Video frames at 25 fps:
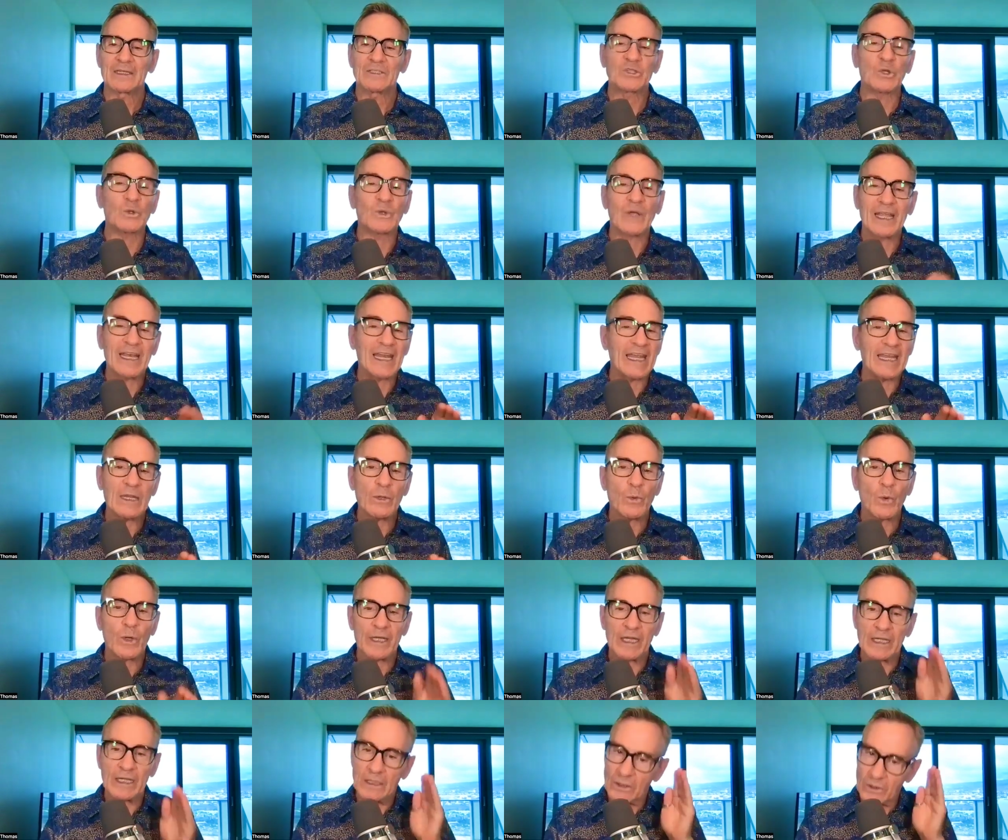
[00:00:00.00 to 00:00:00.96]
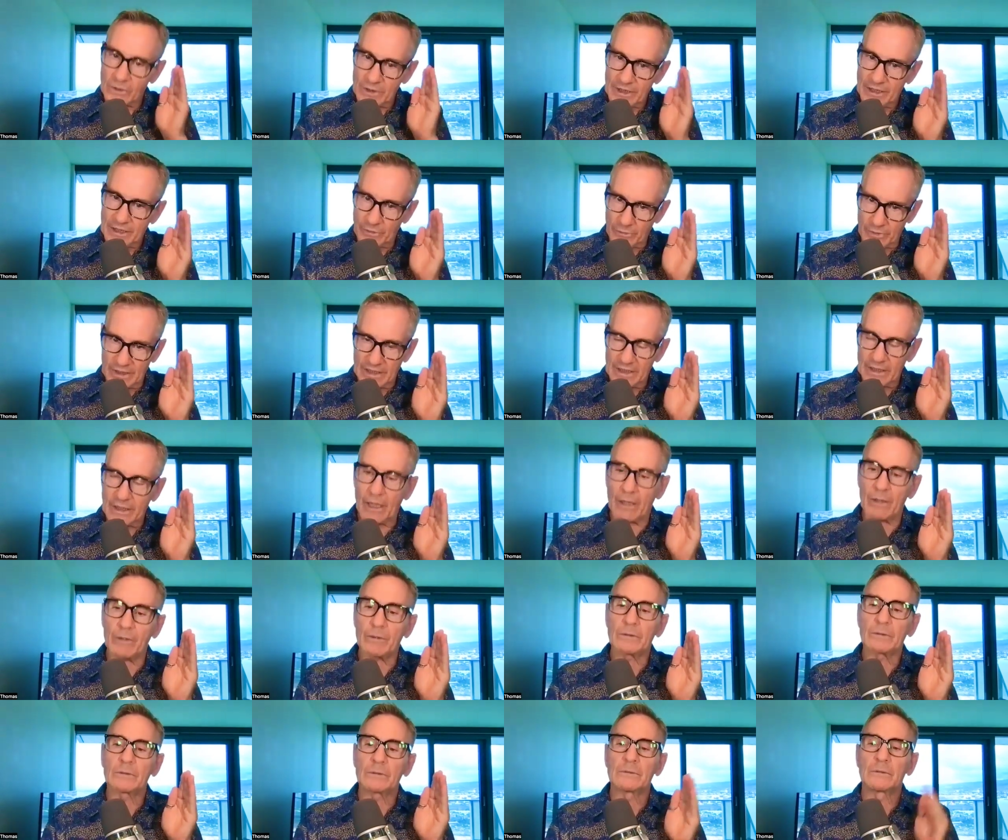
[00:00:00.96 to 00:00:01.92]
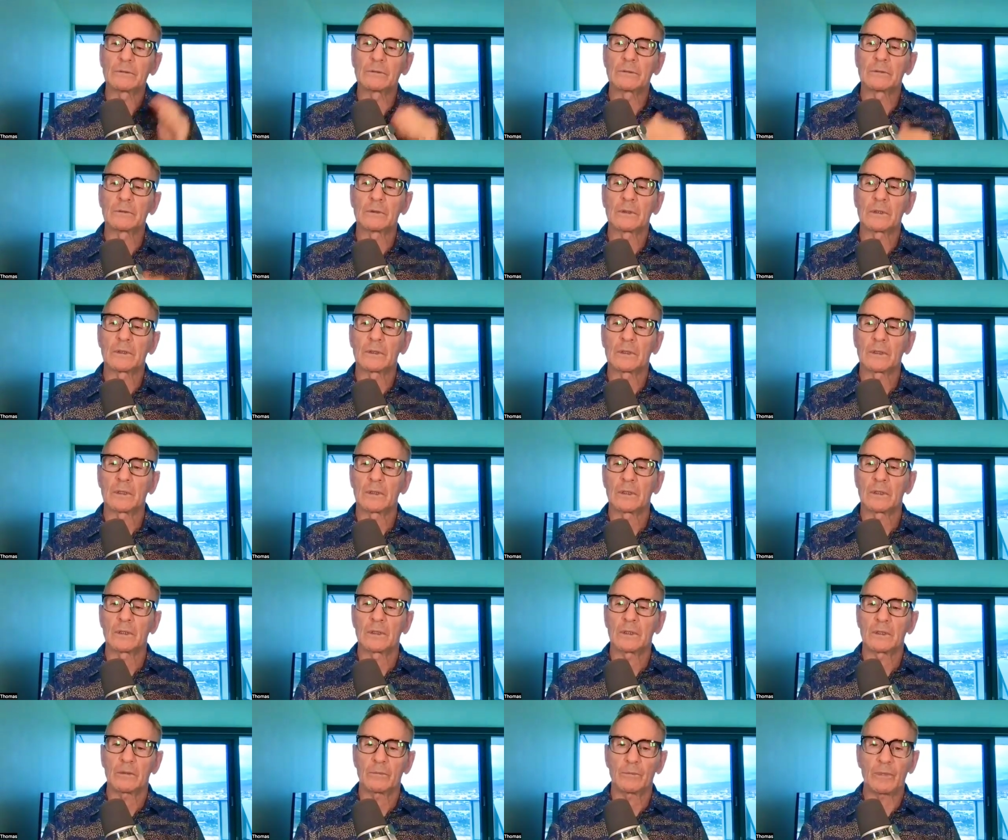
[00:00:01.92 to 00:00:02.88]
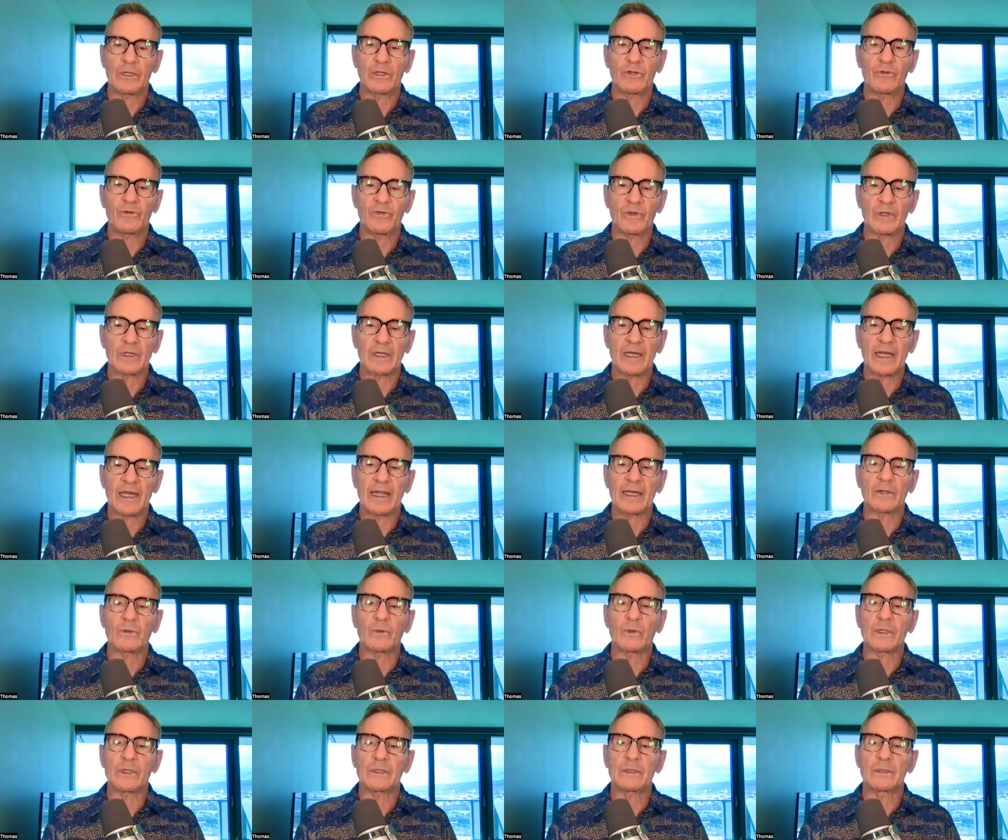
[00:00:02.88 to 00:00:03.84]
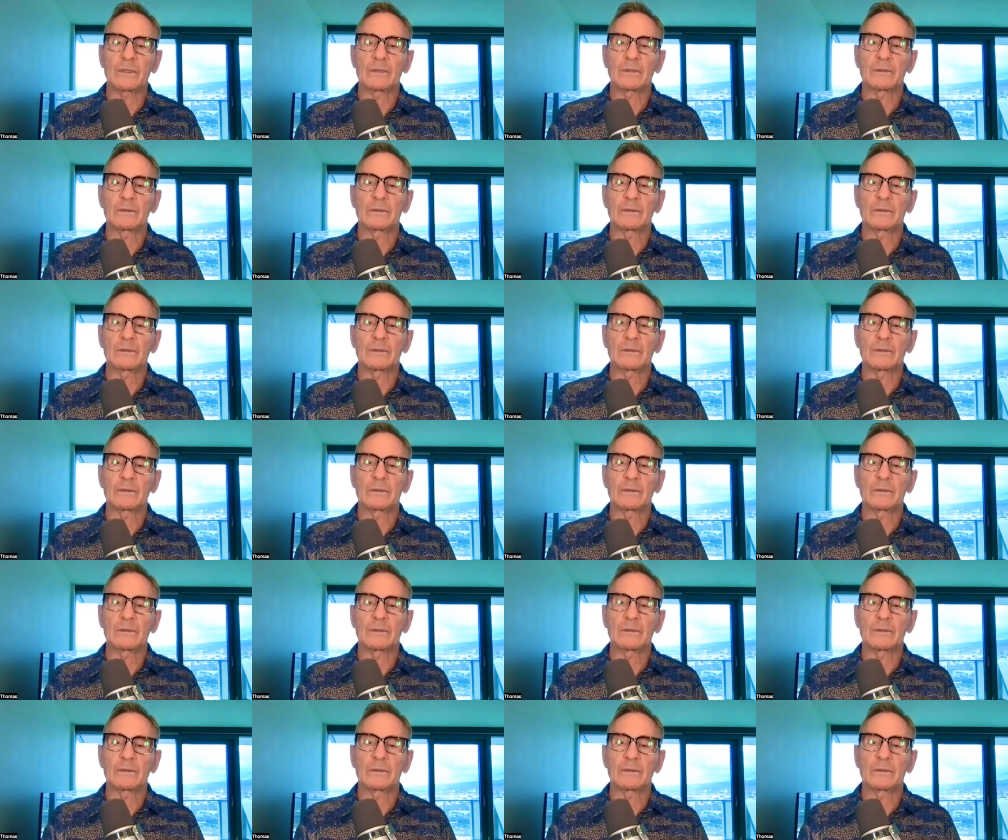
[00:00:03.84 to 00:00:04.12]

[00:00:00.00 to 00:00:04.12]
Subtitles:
Don't let anyone, including your ego, make you feel inadequate.